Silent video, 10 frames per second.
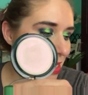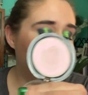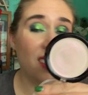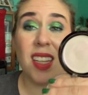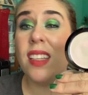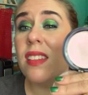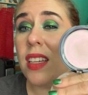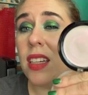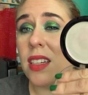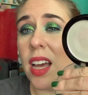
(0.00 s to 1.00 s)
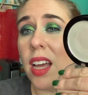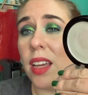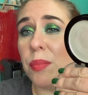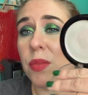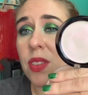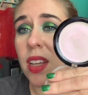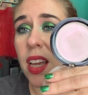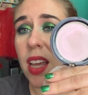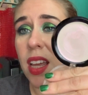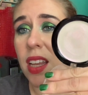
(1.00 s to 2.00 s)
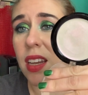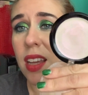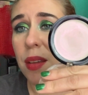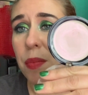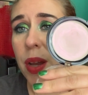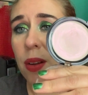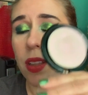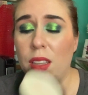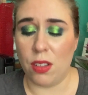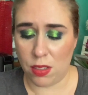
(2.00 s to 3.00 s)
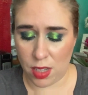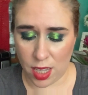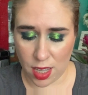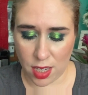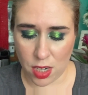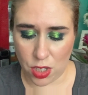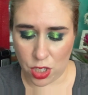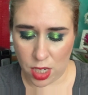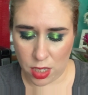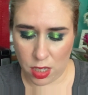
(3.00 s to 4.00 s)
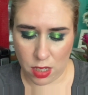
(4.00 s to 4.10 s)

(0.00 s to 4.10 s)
16 times and it barely looks like I touched it.